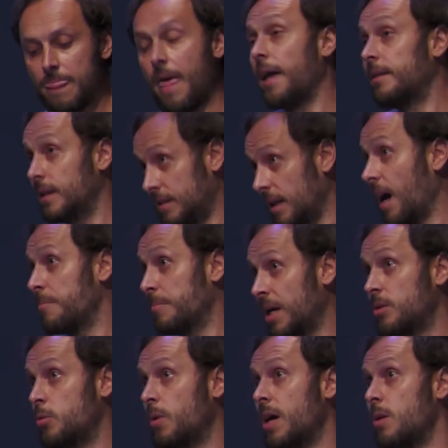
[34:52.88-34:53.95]
at the time, by
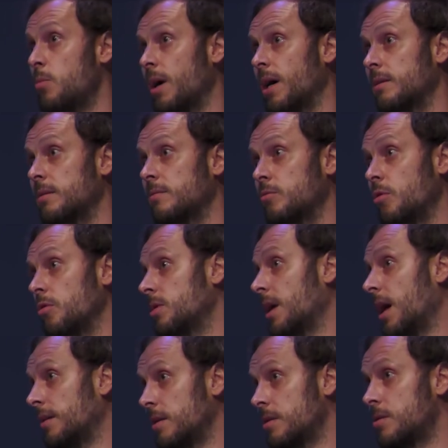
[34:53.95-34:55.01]
the way, when Günther
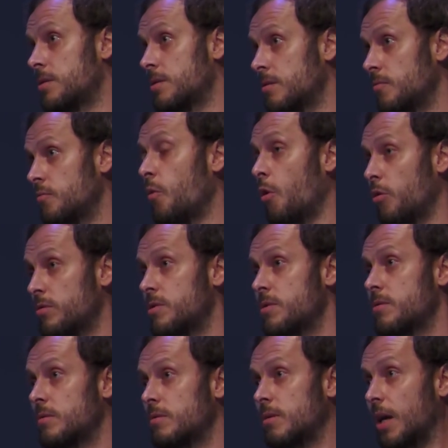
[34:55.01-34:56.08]
Anders
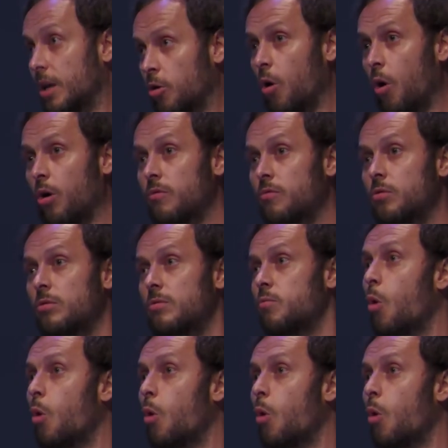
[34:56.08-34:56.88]
works in Hollywood,